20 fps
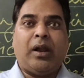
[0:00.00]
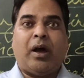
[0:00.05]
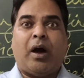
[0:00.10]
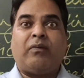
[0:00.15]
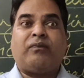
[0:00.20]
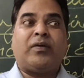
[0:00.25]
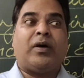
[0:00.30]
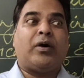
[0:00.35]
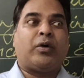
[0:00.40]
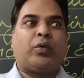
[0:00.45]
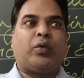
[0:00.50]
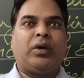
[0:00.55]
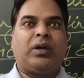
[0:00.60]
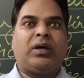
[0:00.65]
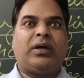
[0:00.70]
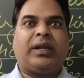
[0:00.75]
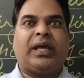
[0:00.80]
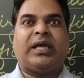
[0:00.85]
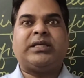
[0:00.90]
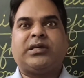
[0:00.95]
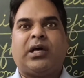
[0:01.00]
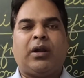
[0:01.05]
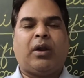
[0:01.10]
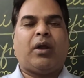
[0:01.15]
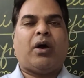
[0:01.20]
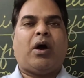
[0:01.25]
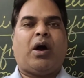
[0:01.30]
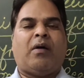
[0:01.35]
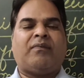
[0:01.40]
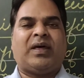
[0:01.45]
of a ruler is the
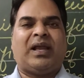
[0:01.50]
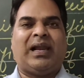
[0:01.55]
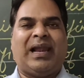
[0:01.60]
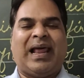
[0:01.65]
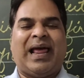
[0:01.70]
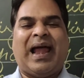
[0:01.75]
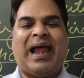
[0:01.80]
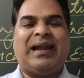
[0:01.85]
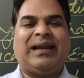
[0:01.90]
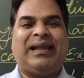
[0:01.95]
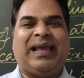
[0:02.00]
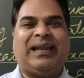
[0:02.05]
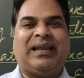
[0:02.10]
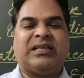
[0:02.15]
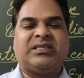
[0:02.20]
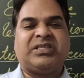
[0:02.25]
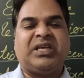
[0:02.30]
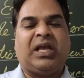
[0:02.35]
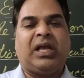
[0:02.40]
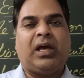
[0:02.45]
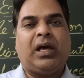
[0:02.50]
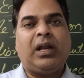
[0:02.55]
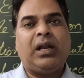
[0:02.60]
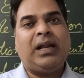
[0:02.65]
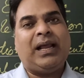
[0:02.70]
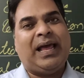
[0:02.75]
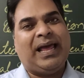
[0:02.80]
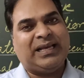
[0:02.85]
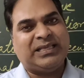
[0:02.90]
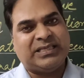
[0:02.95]
law of the land in a single
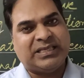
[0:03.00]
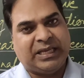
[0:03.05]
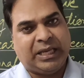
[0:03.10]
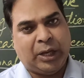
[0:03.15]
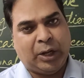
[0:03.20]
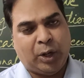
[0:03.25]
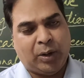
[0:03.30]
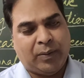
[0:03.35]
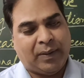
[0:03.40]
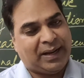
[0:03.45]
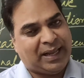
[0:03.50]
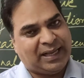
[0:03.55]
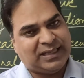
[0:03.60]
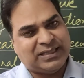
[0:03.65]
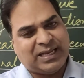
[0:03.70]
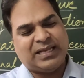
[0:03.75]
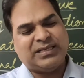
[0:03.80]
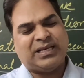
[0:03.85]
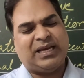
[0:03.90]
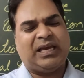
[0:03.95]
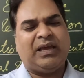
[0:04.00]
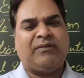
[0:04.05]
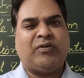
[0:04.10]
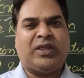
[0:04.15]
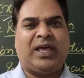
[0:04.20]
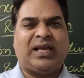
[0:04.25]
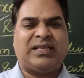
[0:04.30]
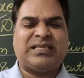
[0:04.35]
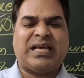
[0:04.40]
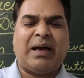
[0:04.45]
executive. And as I give you
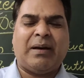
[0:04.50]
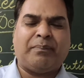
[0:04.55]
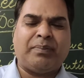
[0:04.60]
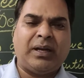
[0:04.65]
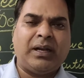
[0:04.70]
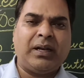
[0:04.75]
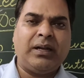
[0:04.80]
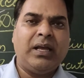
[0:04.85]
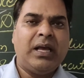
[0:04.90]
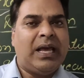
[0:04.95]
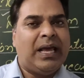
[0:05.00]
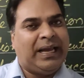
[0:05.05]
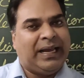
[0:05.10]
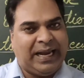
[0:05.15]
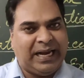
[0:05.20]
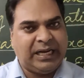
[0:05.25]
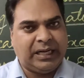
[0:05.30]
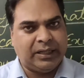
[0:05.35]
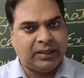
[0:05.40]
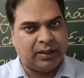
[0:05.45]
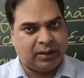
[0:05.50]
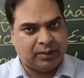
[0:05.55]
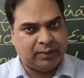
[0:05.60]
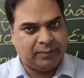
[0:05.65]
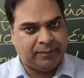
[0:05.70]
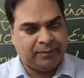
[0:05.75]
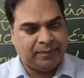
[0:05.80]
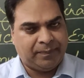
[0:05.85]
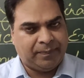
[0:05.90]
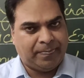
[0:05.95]
the example, Hitler,
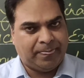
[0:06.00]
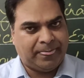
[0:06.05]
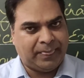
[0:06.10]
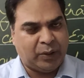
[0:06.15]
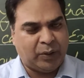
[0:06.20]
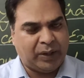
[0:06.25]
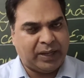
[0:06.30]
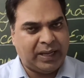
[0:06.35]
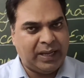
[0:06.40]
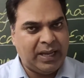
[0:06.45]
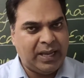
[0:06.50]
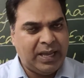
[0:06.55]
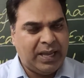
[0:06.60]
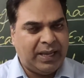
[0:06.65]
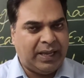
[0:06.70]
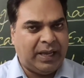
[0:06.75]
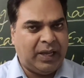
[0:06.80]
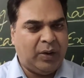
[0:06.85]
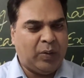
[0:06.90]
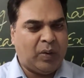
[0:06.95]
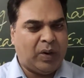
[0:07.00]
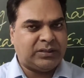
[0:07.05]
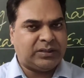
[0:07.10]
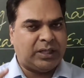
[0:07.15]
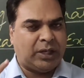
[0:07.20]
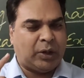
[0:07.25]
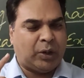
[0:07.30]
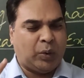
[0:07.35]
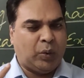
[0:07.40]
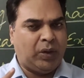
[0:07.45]
okay, he was
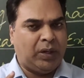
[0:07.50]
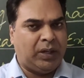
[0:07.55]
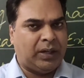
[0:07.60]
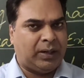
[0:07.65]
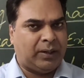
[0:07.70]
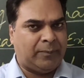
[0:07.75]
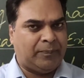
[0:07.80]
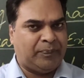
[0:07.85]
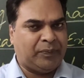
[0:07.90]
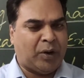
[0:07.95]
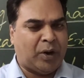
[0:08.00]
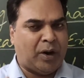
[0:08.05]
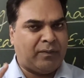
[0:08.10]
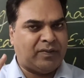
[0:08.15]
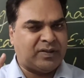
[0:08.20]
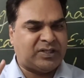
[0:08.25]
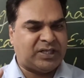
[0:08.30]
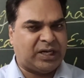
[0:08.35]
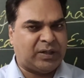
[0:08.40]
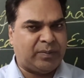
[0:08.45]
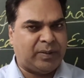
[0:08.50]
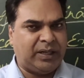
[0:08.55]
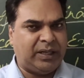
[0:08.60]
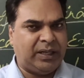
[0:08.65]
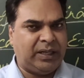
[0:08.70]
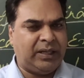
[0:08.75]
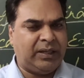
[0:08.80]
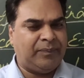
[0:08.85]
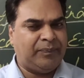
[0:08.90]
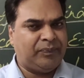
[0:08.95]
the ruler of
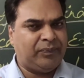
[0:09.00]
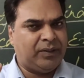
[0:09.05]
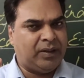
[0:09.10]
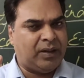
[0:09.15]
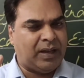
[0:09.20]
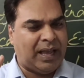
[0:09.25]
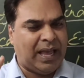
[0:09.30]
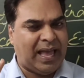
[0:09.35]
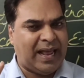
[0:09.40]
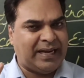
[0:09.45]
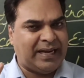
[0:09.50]
Germany and